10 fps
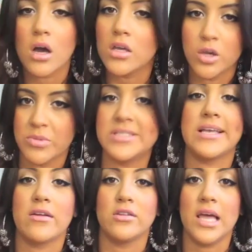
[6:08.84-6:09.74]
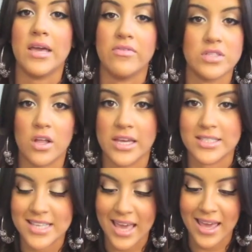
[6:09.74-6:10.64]
you're missing out on life is all I
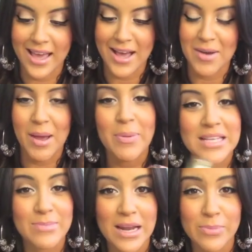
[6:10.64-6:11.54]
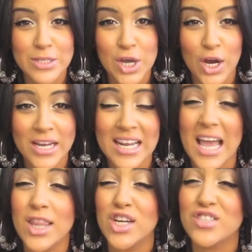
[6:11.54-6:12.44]
can say. Um, I picked mine up at Target.
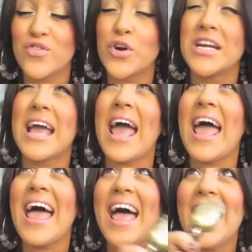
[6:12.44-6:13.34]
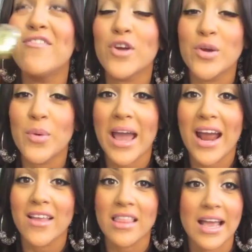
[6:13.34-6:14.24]
I looked for it
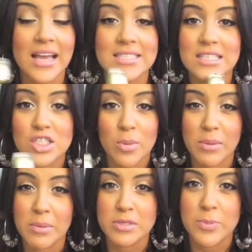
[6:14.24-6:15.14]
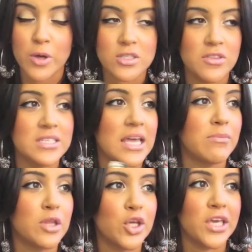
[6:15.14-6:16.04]
everywhere. Like I'd seen so many people's posts on this and I've
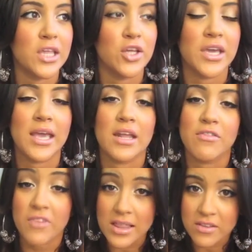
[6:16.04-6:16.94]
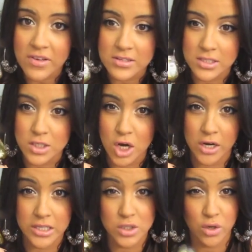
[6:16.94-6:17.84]
been looking and looking and I finally found it at
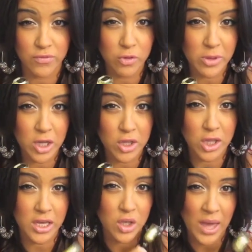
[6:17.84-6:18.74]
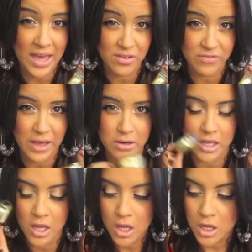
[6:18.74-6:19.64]
Target. So if you've been on the look and you haven't found
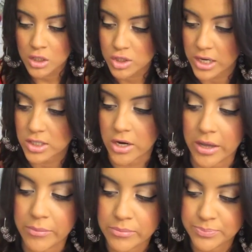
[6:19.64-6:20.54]
it, try Target.